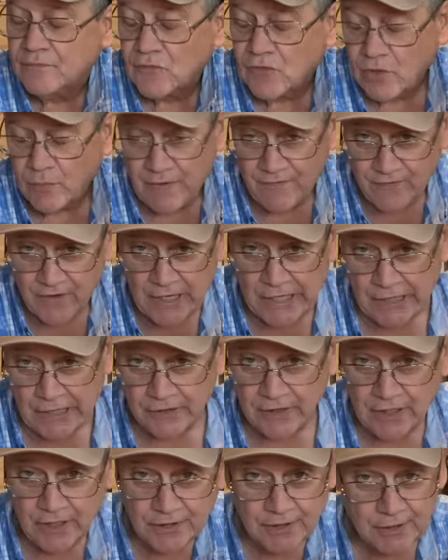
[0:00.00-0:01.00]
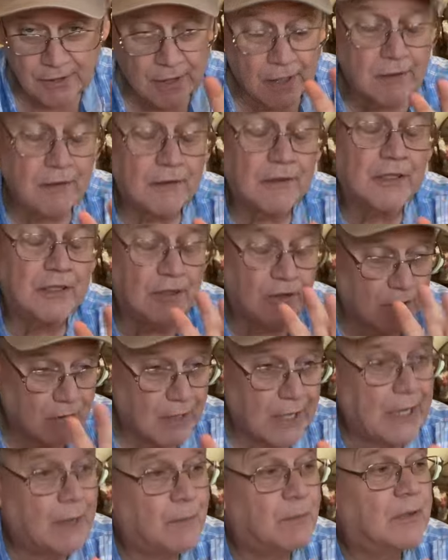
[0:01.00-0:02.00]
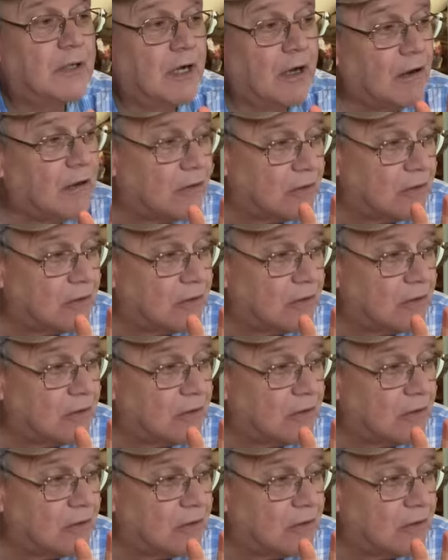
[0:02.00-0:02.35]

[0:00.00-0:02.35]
To my fans out there, I don't eat no crap at all.